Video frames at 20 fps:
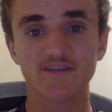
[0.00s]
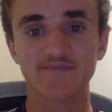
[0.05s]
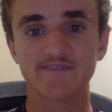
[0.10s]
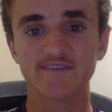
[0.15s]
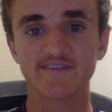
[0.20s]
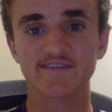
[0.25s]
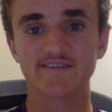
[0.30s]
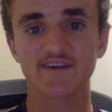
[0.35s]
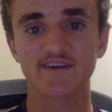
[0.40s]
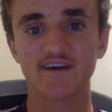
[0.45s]

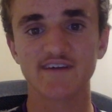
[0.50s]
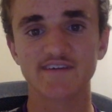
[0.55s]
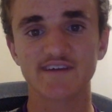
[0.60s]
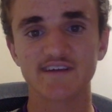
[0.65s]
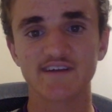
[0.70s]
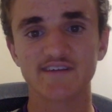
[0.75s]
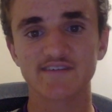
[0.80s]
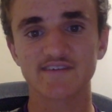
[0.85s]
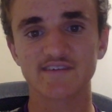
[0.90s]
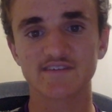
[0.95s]
since
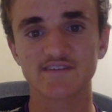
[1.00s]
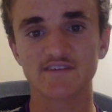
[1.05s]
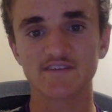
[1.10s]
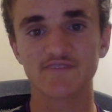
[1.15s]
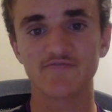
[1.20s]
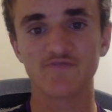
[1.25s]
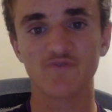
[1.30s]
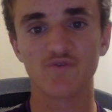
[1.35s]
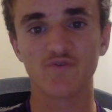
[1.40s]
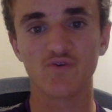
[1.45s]

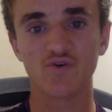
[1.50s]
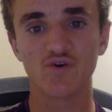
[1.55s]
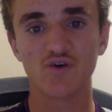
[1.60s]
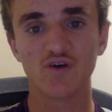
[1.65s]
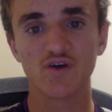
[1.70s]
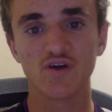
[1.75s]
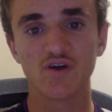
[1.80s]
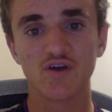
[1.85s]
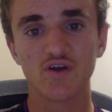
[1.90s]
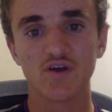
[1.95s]
1964.
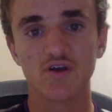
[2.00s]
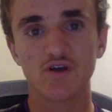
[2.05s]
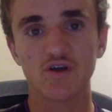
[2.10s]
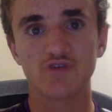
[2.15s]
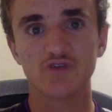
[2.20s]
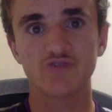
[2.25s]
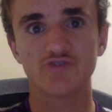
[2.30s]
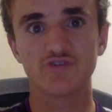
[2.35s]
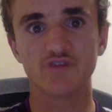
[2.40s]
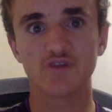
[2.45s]

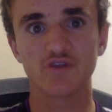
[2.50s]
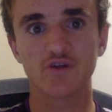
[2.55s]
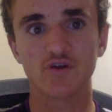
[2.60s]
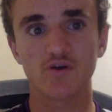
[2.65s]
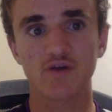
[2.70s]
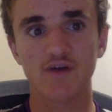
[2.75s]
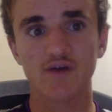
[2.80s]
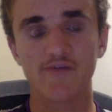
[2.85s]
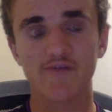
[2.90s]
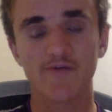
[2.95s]
Geelong
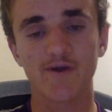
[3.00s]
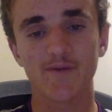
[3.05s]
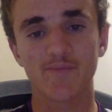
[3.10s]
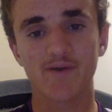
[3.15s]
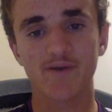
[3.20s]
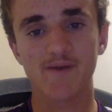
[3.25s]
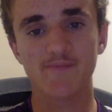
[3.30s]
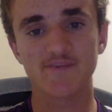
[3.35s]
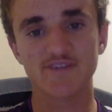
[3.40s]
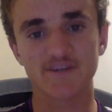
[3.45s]
haven't won a
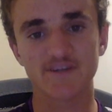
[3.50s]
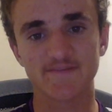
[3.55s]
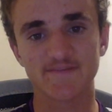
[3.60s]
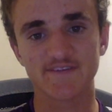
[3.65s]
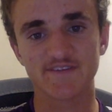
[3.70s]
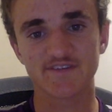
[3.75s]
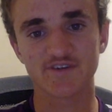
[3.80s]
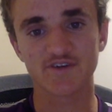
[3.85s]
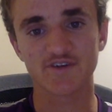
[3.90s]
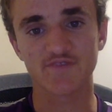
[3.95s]
premiership
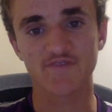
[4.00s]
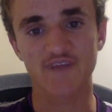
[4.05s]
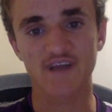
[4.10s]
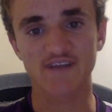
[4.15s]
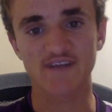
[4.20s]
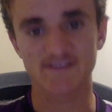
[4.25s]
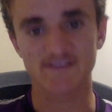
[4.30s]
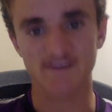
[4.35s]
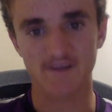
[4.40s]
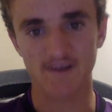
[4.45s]
since
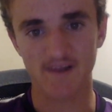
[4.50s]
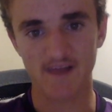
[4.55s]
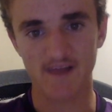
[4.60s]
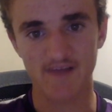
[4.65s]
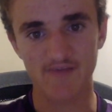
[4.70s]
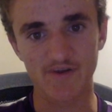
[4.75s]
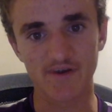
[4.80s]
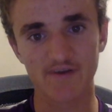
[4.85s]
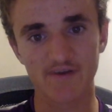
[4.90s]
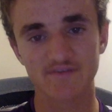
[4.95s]

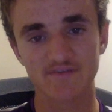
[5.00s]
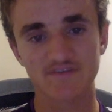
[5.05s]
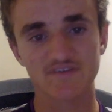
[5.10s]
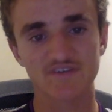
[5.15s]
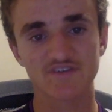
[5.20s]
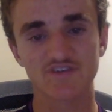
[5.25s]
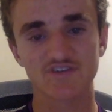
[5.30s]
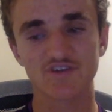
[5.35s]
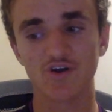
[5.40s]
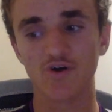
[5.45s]
2011.
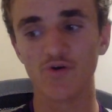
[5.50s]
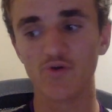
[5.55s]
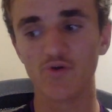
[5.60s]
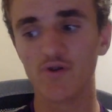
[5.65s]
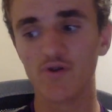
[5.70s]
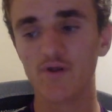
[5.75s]
So,